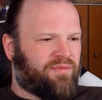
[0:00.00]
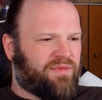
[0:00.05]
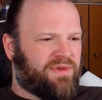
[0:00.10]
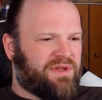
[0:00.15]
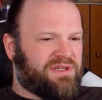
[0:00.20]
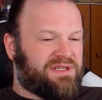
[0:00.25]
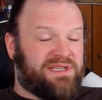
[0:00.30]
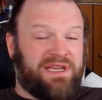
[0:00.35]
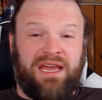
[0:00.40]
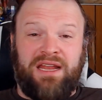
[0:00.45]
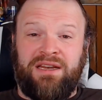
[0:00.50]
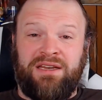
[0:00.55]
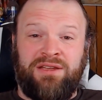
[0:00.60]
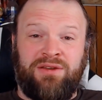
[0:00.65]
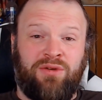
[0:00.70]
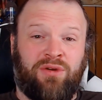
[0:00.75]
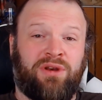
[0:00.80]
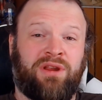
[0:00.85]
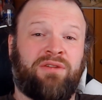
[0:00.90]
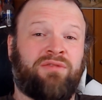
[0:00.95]
Sadly,
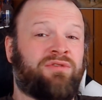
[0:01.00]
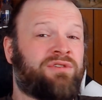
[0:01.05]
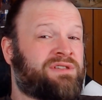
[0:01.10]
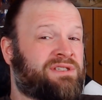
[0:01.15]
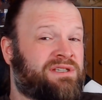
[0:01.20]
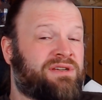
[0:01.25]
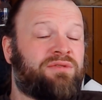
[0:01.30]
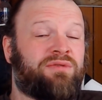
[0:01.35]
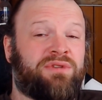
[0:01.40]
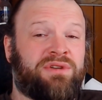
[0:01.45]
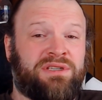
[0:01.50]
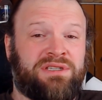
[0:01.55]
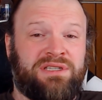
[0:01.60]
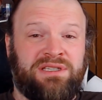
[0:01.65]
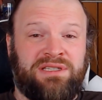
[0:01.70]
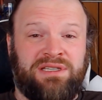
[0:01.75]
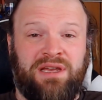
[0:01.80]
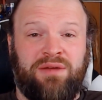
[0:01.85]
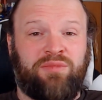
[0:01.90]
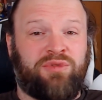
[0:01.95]
not every series
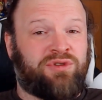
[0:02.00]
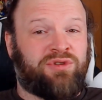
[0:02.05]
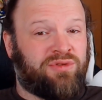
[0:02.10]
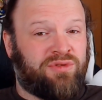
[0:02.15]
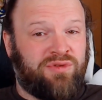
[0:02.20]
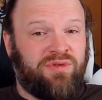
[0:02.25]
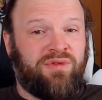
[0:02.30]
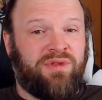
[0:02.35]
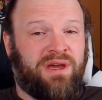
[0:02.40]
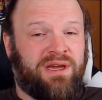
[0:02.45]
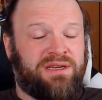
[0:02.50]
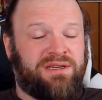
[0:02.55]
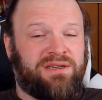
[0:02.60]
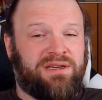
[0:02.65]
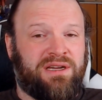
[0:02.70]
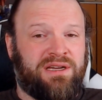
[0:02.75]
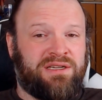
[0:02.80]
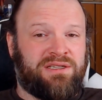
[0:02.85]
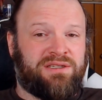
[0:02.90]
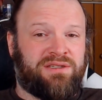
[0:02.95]
is able to do that,
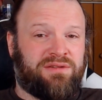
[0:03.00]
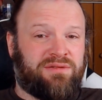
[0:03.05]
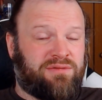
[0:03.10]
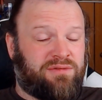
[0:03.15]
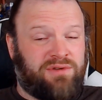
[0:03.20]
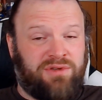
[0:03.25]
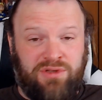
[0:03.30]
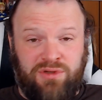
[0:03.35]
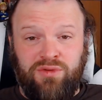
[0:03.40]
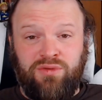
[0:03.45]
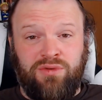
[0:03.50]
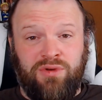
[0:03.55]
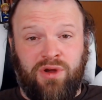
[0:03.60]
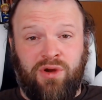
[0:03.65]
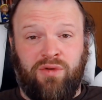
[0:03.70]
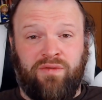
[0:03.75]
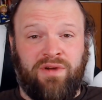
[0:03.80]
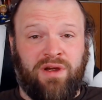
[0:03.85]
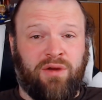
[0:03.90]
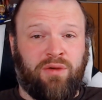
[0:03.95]
as you
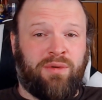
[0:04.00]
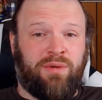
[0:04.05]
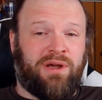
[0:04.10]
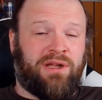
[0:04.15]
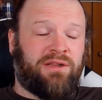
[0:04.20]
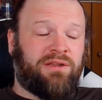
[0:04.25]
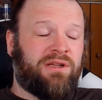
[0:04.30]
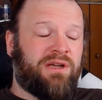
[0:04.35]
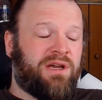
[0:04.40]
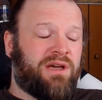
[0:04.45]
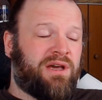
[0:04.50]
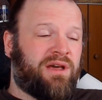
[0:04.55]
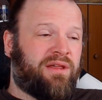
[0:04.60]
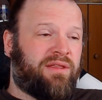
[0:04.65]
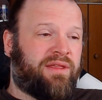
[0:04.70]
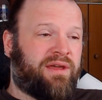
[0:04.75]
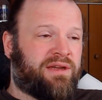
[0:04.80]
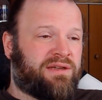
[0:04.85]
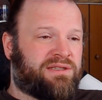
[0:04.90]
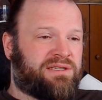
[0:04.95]
know very well.
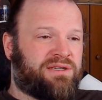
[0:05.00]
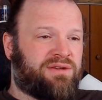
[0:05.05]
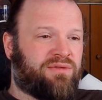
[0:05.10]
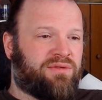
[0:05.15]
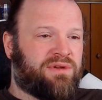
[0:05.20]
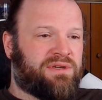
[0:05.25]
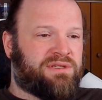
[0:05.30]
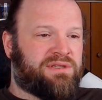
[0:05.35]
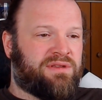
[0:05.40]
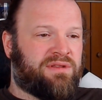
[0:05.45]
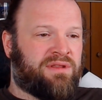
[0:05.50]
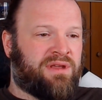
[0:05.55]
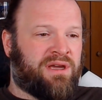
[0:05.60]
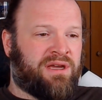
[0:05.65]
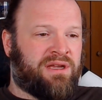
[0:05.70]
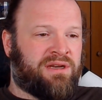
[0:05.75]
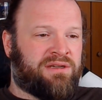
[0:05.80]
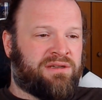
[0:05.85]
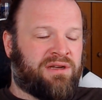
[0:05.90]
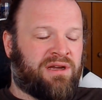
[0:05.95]
There are series
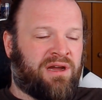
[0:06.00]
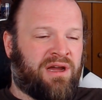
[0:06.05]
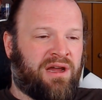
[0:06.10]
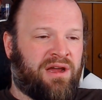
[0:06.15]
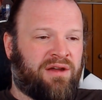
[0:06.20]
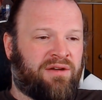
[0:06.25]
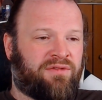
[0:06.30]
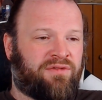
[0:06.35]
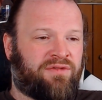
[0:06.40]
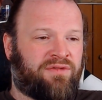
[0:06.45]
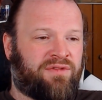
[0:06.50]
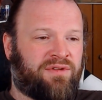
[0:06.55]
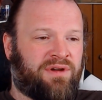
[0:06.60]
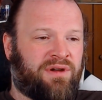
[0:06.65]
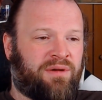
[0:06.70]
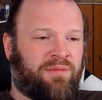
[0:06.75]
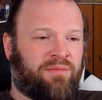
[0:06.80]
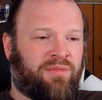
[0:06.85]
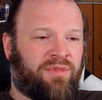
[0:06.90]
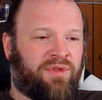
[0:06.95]
that have
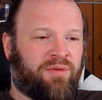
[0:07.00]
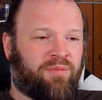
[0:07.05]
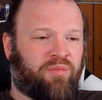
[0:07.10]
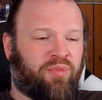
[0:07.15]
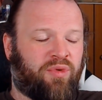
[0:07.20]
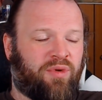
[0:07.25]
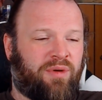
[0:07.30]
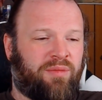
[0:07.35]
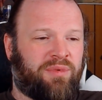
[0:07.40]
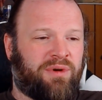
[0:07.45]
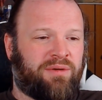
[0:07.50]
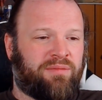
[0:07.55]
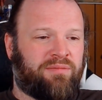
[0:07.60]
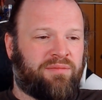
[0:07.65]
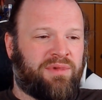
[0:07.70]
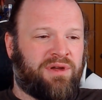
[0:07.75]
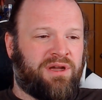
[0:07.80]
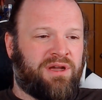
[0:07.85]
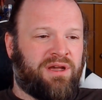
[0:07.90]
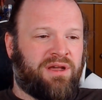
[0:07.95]
the
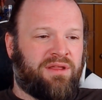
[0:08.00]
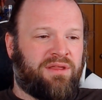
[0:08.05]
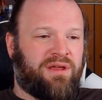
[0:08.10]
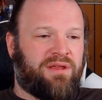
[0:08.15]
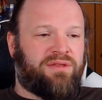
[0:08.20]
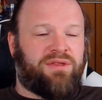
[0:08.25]
problem that